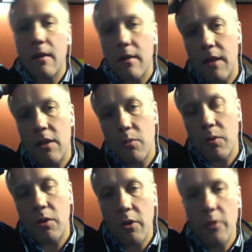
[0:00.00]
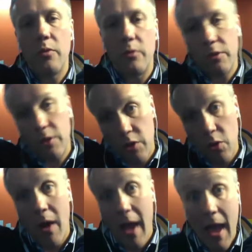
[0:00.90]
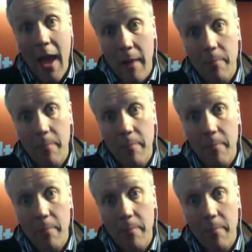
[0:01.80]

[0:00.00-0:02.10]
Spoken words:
then you will lose your hair.